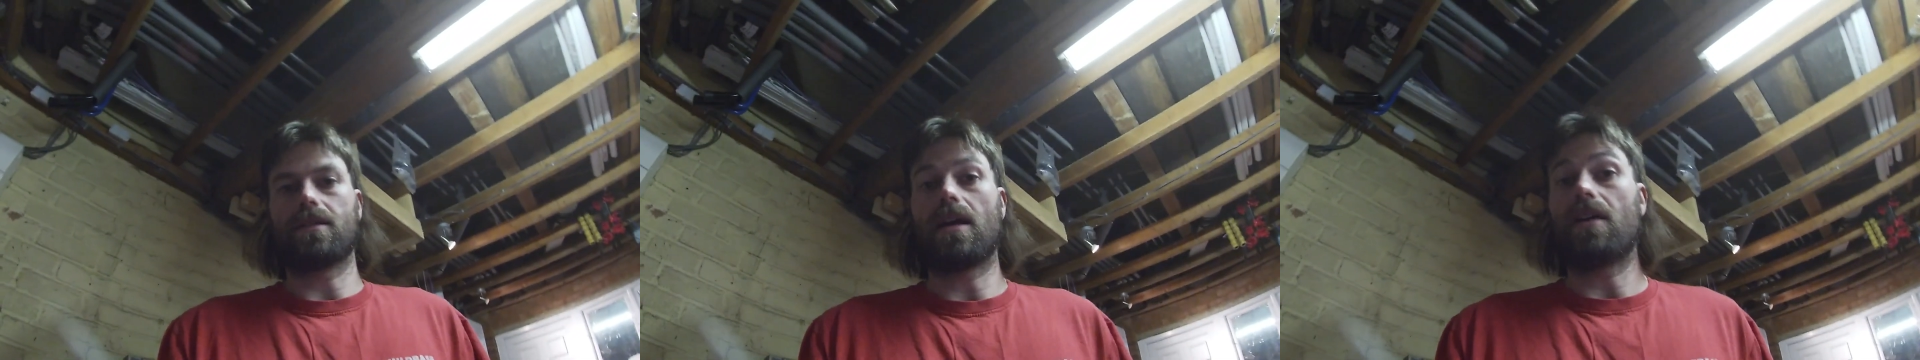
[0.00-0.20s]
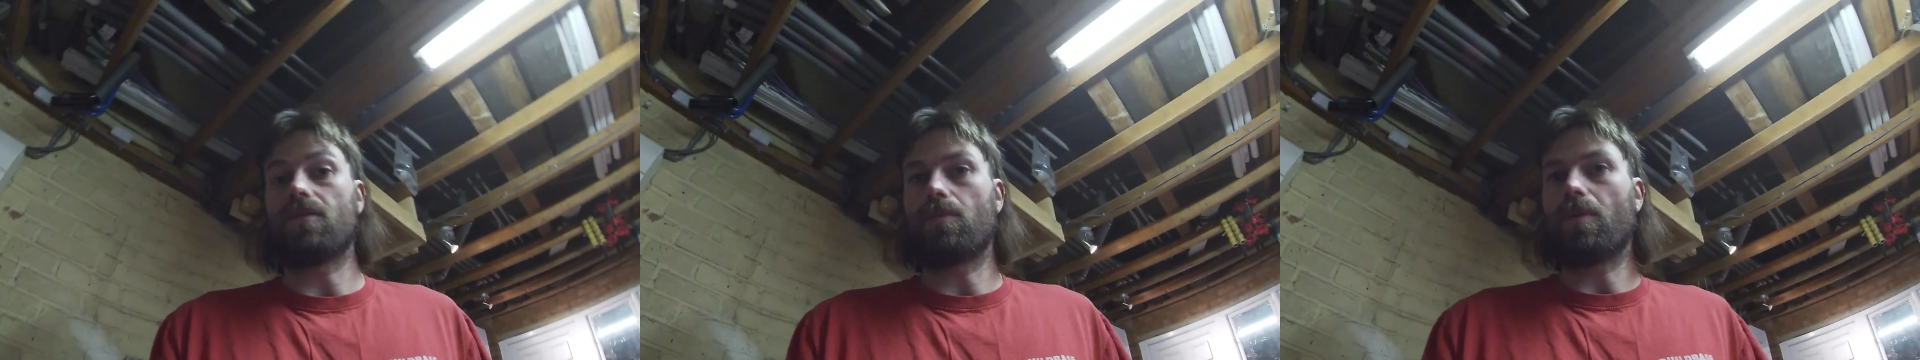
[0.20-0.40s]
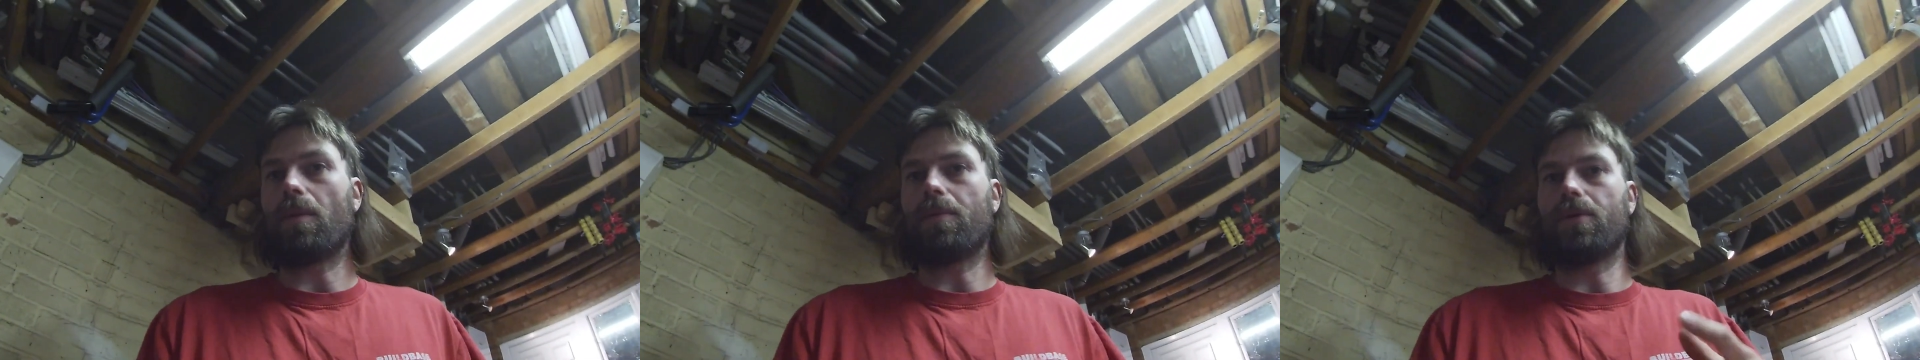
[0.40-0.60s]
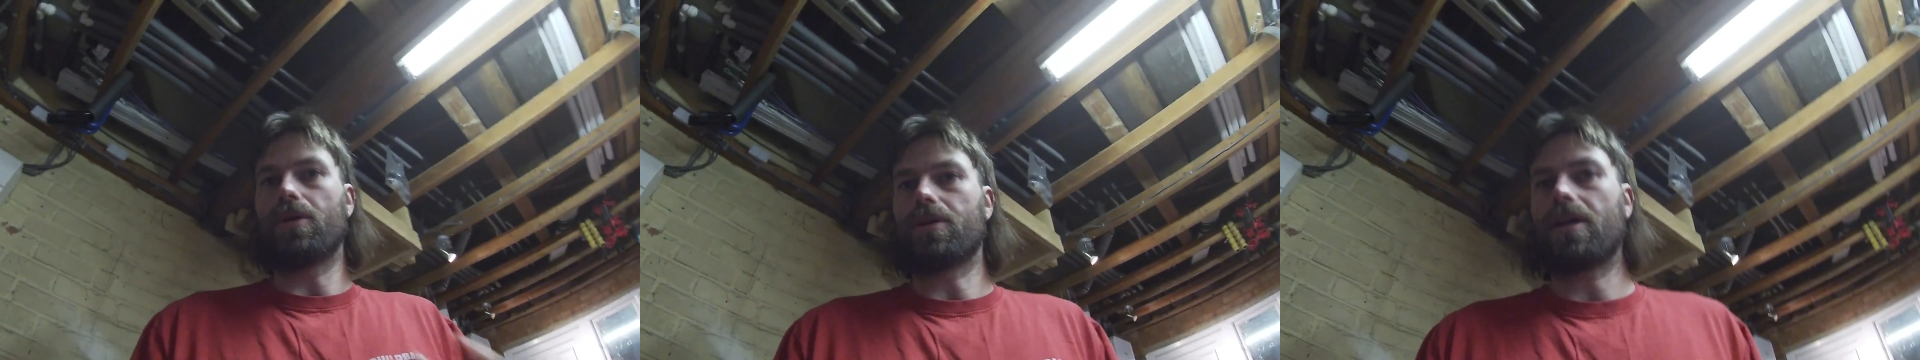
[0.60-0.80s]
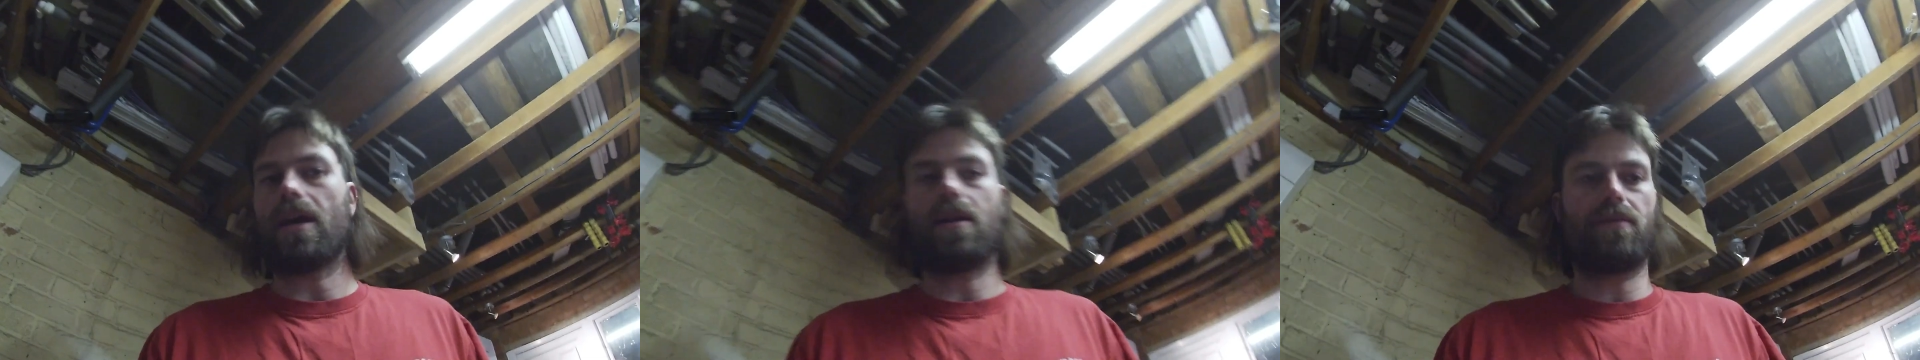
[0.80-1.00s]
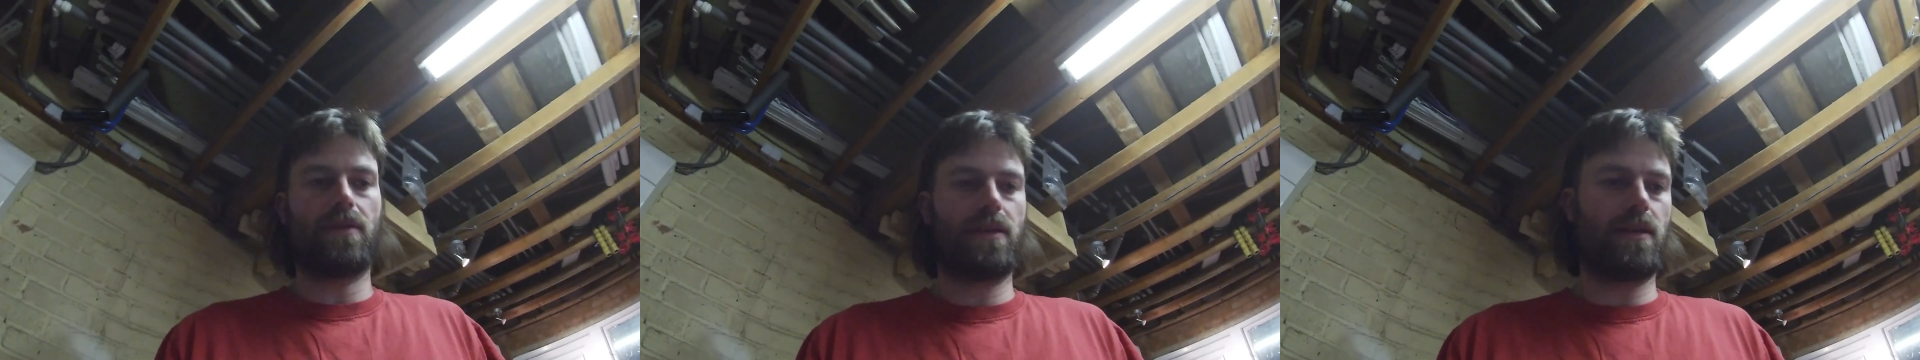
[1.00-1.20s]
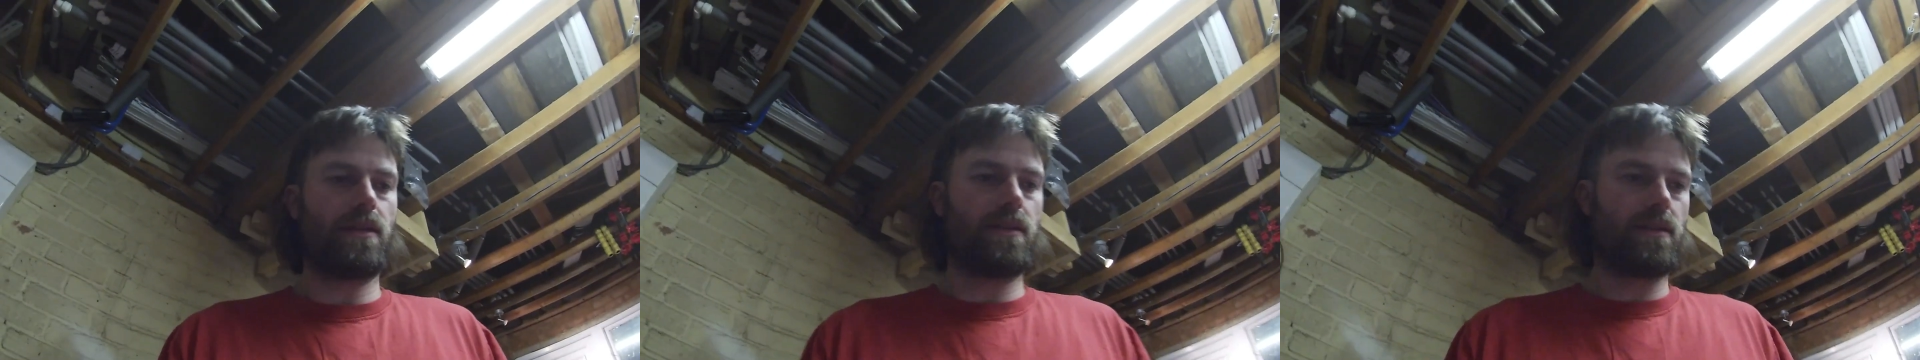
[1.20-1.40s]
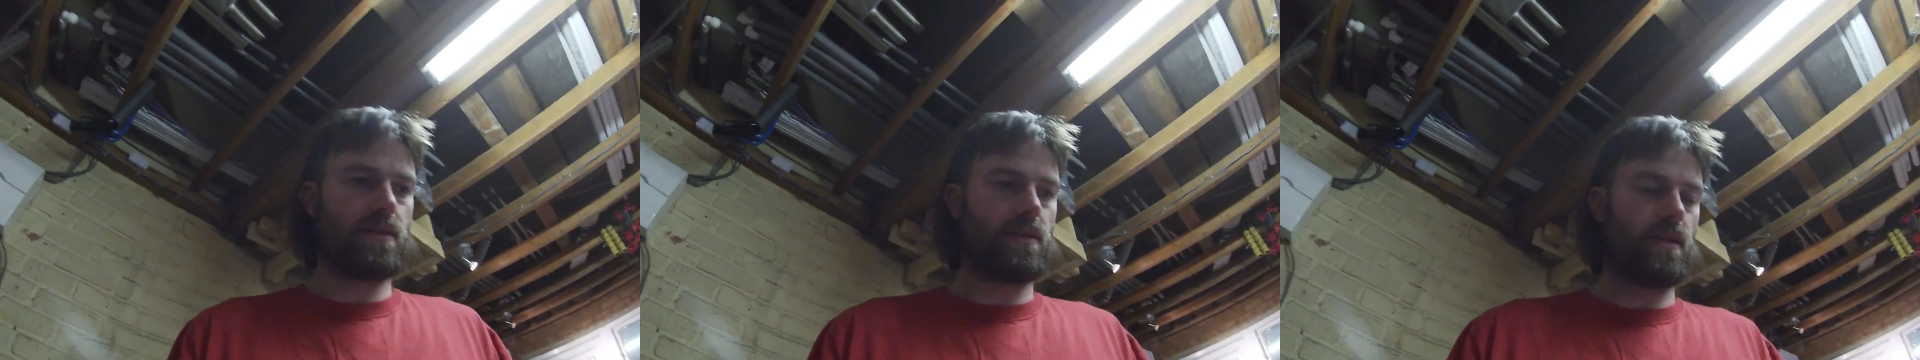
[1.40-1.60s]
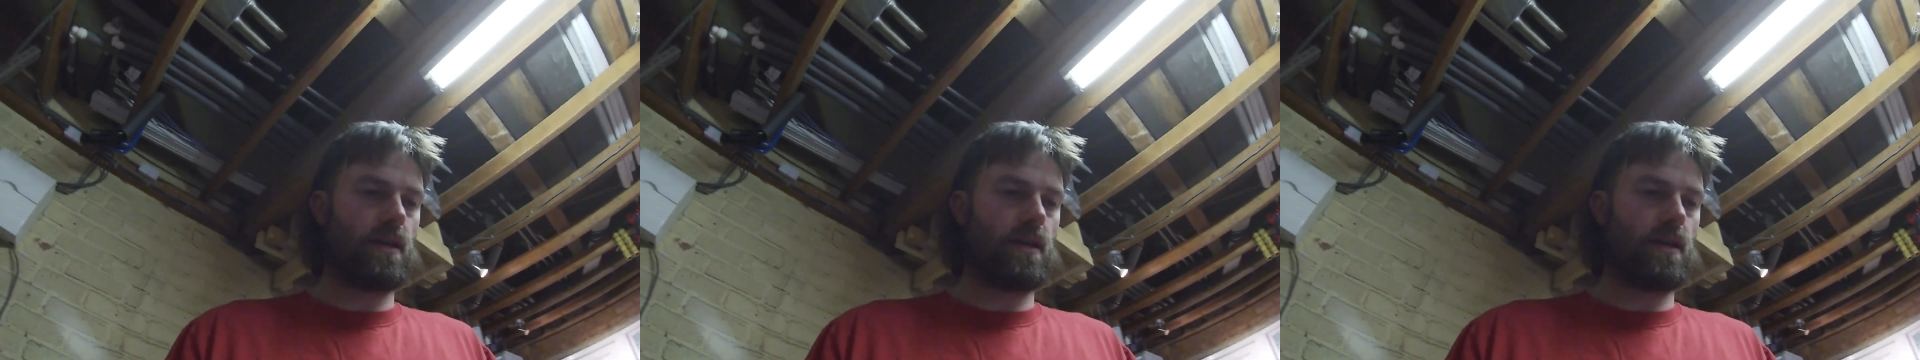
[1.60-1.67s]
have a proper look at everything.